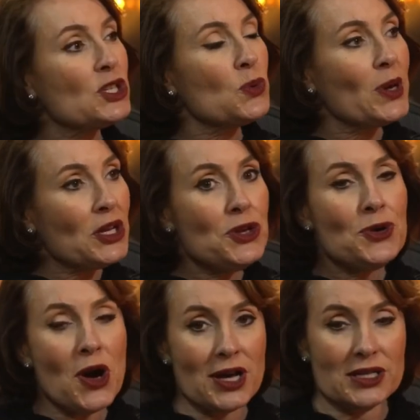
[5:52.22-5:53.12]
And so when
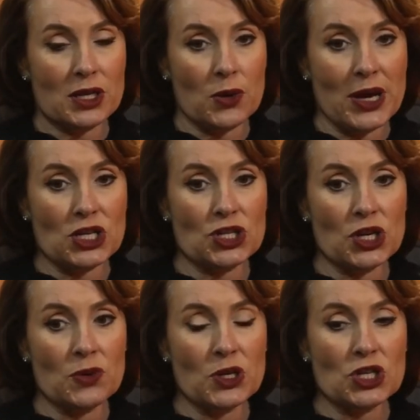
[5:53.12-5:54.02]
you ask the
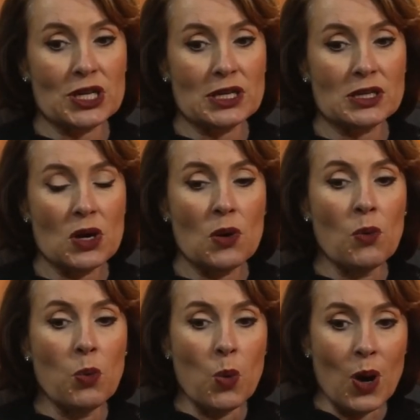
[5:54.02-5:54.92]
question, which is,
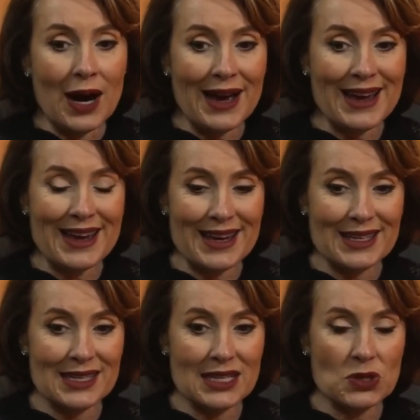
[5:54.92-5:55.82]
why
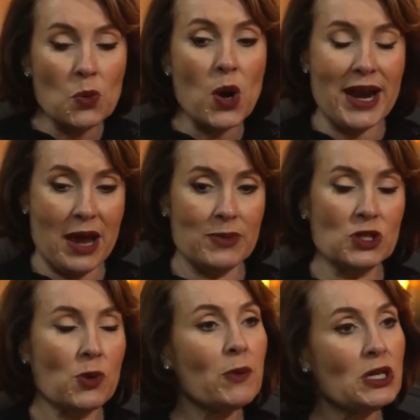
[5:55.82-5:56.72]
is it, what
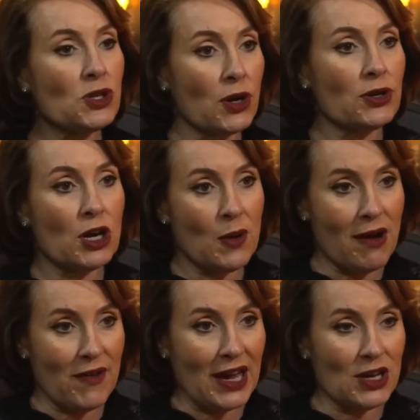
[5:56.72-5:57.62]
happens when we don't know
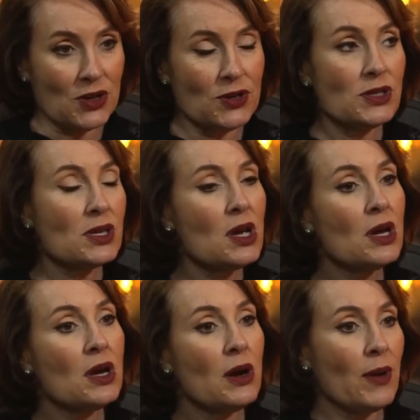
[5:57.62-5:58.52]
our values?
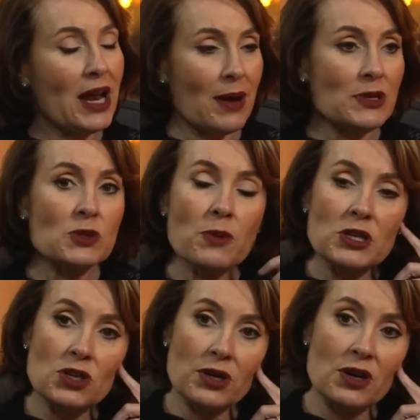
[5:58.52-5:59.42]
Mm-hmm. What happens
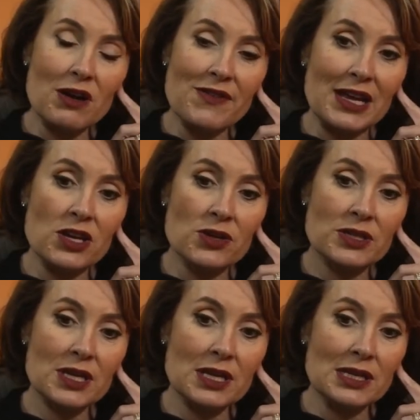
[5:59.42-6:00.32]
when we don't know our
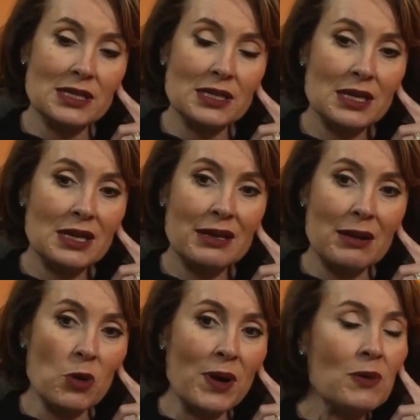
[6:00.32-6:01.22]
values is,
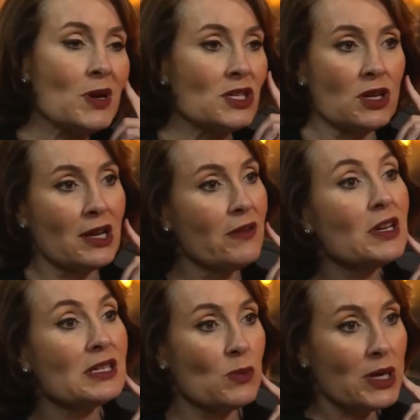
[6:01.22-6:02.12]
number one, we start
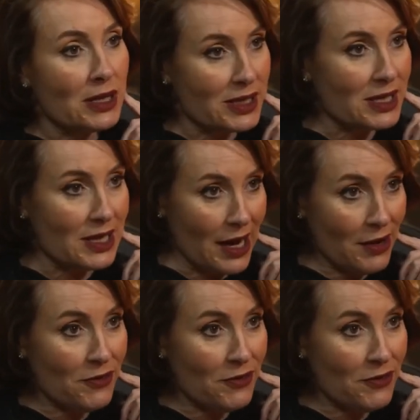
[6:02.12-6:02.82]
living someone else's